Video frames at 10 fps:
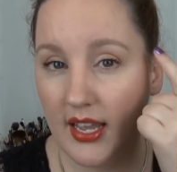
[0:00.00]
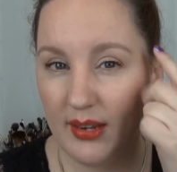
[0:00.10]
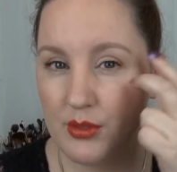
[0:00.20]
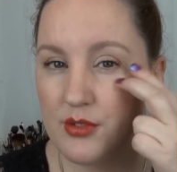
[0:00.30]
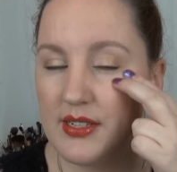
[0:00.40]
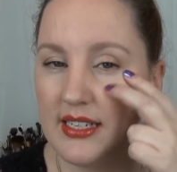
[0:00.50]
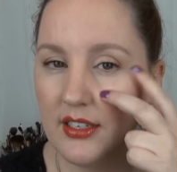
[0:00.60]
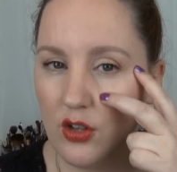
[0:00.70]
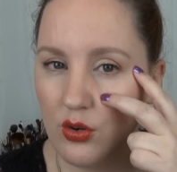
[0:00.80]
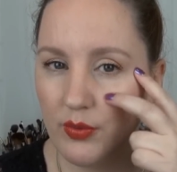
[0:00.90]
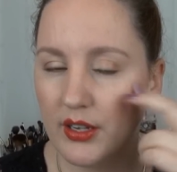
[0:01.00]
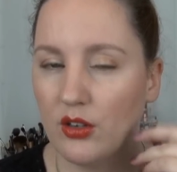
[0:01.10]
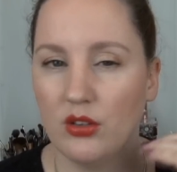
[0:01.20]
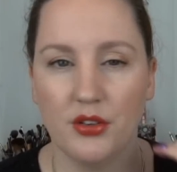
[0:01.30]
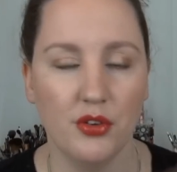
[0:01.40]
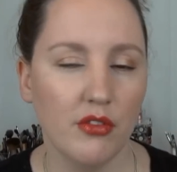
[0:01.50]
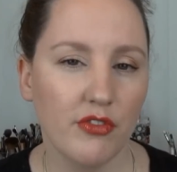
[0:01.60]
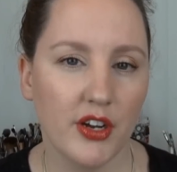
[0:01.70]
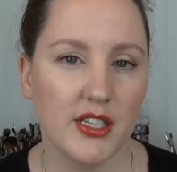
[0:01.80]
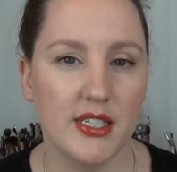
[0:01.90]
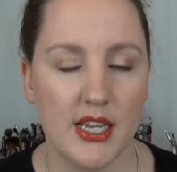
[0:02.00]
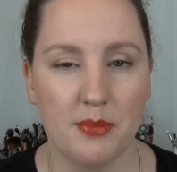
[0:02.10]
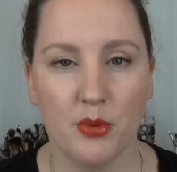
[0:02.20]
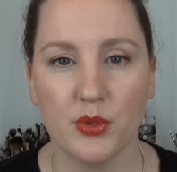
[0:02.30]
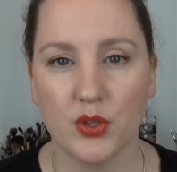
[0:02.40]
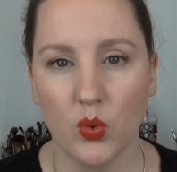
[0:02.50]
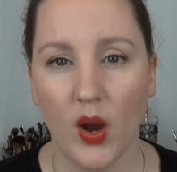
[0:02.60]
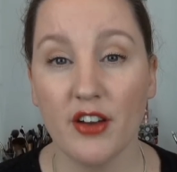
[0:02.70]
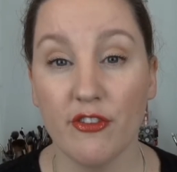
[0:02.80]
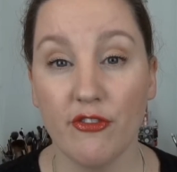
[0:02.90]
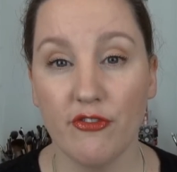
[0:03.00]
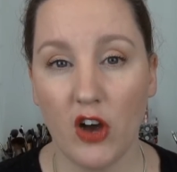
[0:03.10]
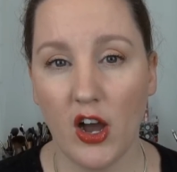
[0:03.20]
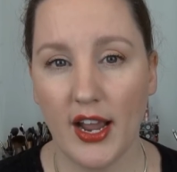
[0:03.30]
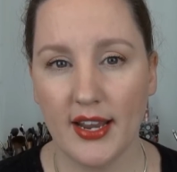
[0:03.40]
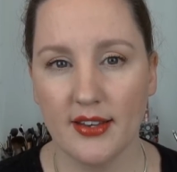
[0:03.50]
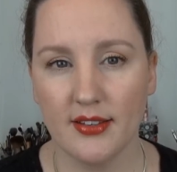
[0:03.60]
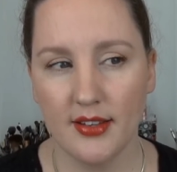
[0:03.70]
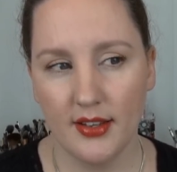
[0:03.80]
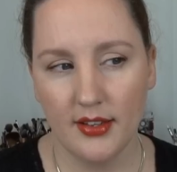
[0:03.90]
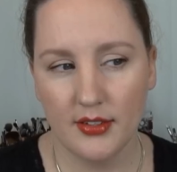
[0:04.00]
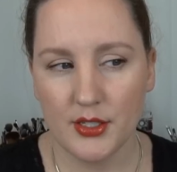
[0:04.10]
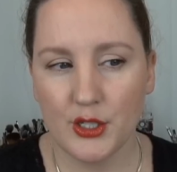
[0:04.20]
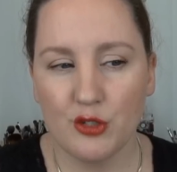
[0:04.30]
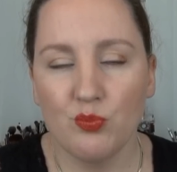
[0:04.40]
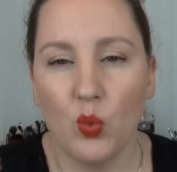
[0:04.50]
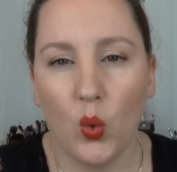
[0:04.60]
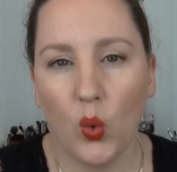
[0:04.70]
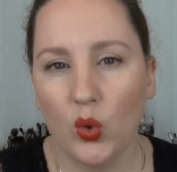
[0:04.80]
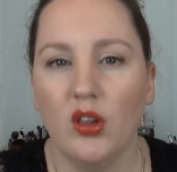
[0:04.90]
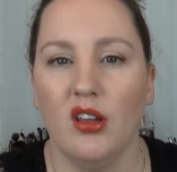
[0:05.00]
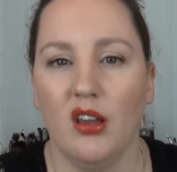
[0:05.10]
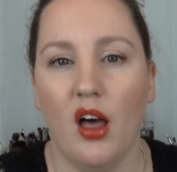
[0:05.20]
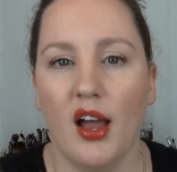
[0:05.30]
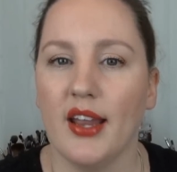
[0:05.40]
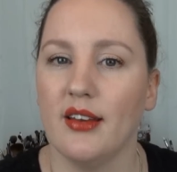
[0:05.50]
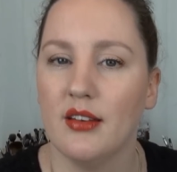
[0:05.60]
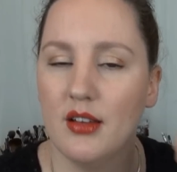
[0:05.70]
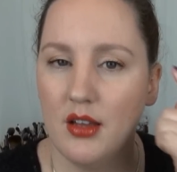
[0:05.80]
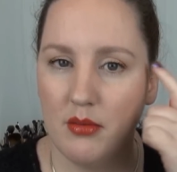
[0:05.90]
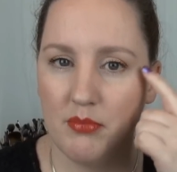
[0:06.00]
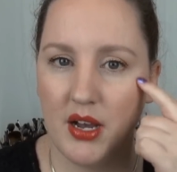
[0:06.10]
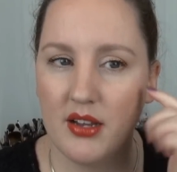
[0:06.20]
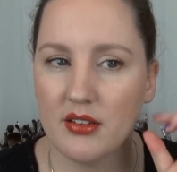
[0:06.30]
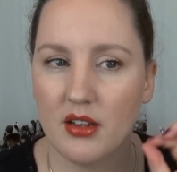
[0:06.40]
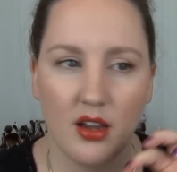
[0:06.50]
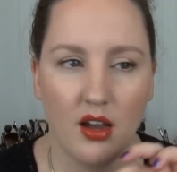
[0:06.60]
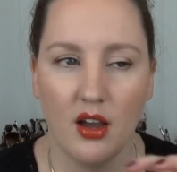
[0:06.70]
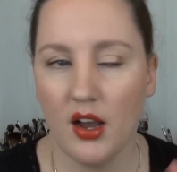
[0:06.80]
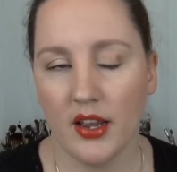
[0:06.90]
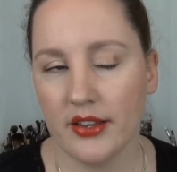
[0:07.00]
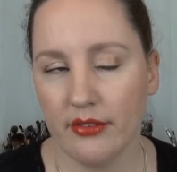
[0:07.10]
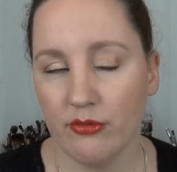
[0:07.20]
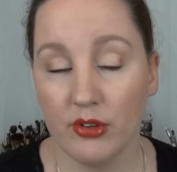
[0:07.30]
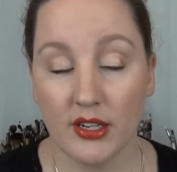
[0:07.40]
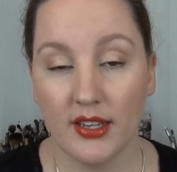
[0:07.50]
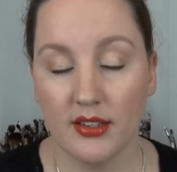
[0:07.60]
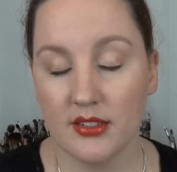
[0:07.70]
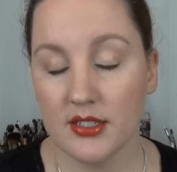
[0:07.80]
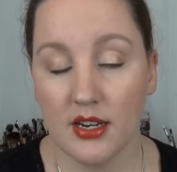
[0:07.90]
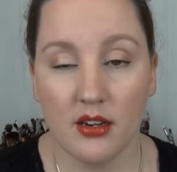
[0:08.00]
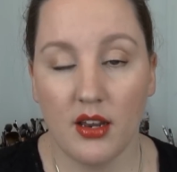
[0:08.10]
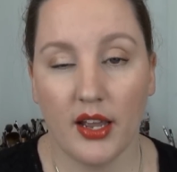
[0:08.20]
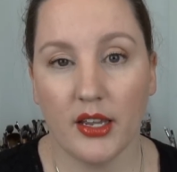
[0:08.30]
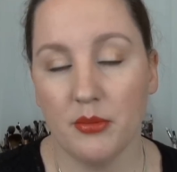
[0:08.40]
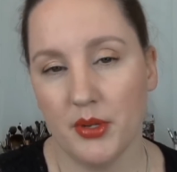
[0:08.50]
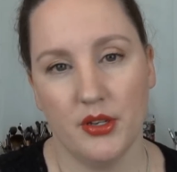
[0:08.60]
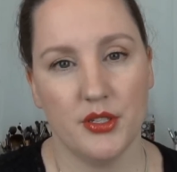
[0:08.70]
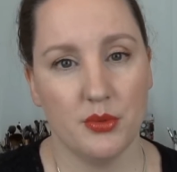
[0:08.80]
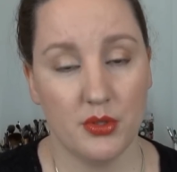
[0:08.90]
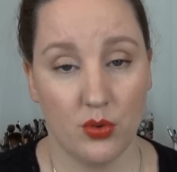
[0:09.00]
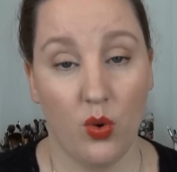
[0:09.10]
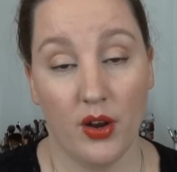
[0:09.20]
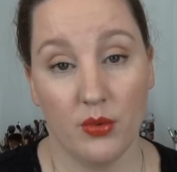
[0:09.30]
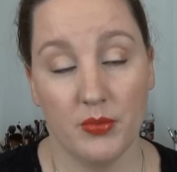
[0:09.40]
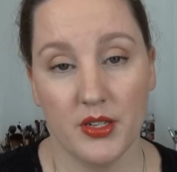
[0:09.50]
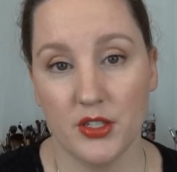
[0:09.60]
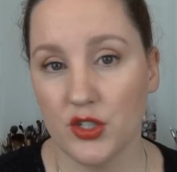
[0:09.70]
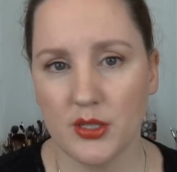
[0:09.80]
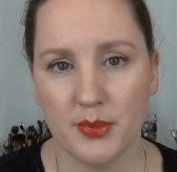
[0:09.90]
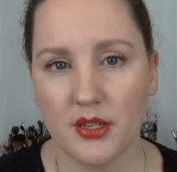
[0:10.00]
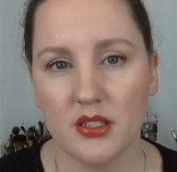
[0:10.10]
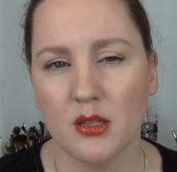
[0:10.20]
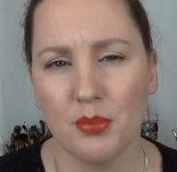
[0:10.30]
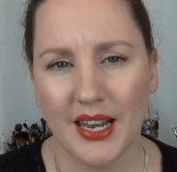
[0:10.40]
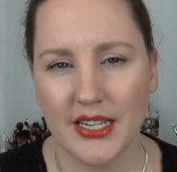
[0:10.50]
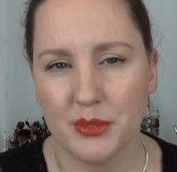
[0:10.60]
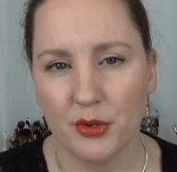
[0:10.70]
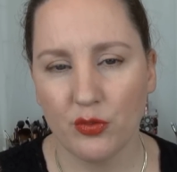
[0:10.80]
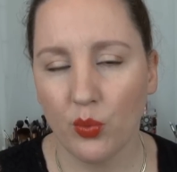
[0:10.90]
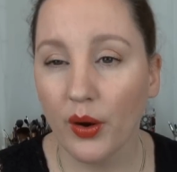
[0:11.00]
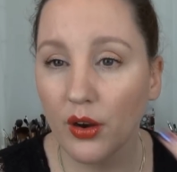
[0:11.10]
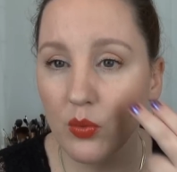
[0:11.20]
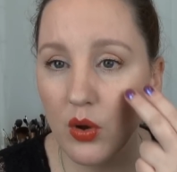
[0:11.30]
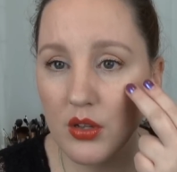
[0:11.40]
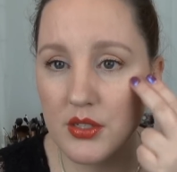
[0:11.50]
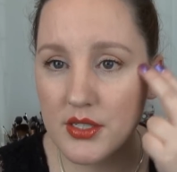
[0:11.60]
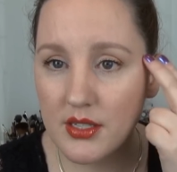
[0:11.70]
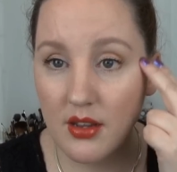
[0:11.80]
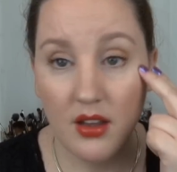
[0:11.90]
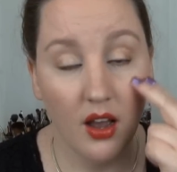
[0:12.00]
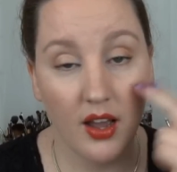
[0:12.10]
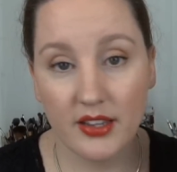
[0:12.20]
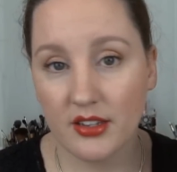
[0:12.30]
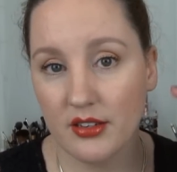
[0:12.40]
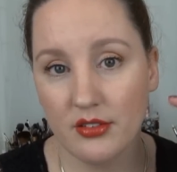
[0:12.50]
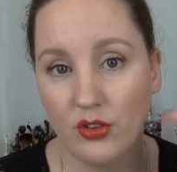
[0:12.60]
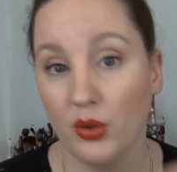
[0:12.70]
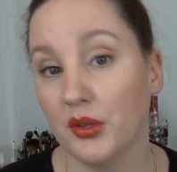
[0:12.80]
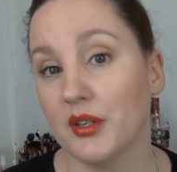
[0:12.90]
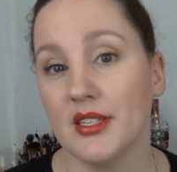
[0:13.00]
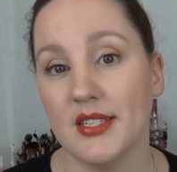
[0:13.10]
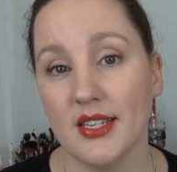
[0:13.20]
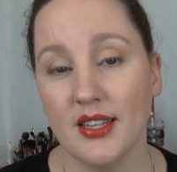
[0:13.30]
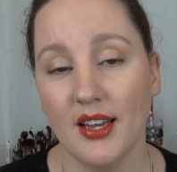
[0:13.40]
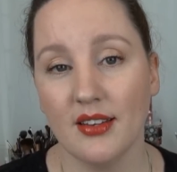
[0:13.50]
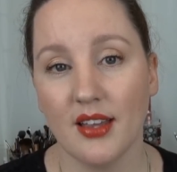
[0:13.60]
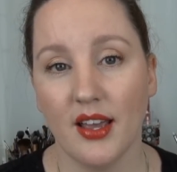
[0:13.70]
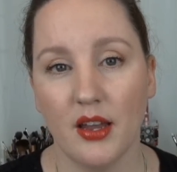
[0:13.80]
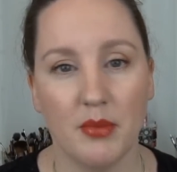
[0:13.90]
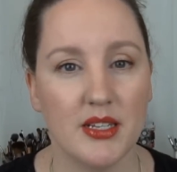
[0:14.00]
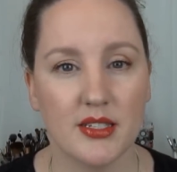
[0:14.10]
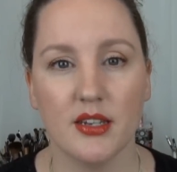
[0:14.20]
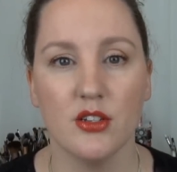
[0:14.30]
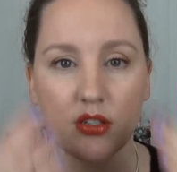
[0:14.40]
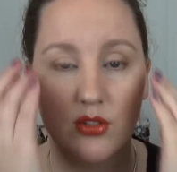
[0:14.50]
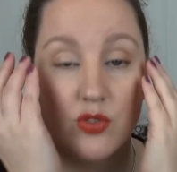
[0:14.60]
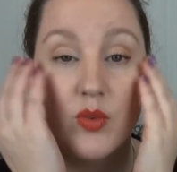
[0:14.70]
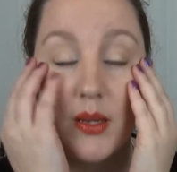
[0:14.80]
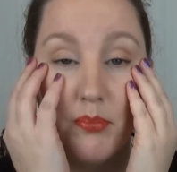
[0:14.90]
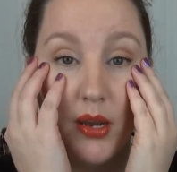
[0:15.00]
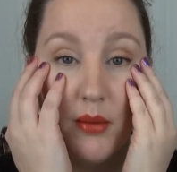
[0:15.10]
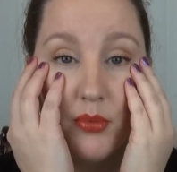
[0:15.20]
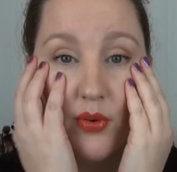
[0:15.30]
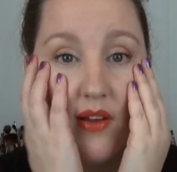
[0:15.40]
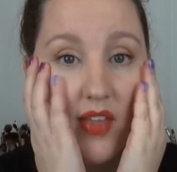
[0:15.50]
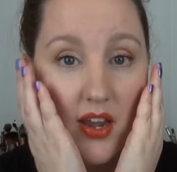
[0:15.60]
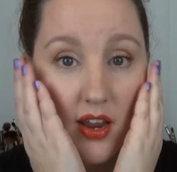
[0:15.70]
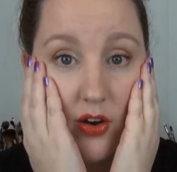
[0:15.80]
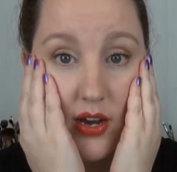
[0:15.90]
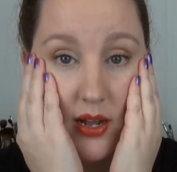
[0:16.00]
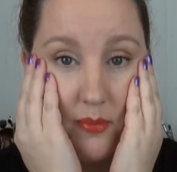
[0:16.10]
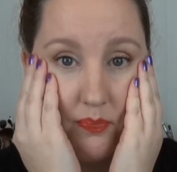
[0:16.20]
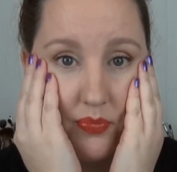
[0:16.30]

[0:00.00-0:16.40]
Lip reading: It was a really long wrinkle and not very deep. It was quite a fine, small line, but I really didn't like it because it was quite obvious just because of the placement of where it was. I can no longer see that, and my skin just looks really plump around that area.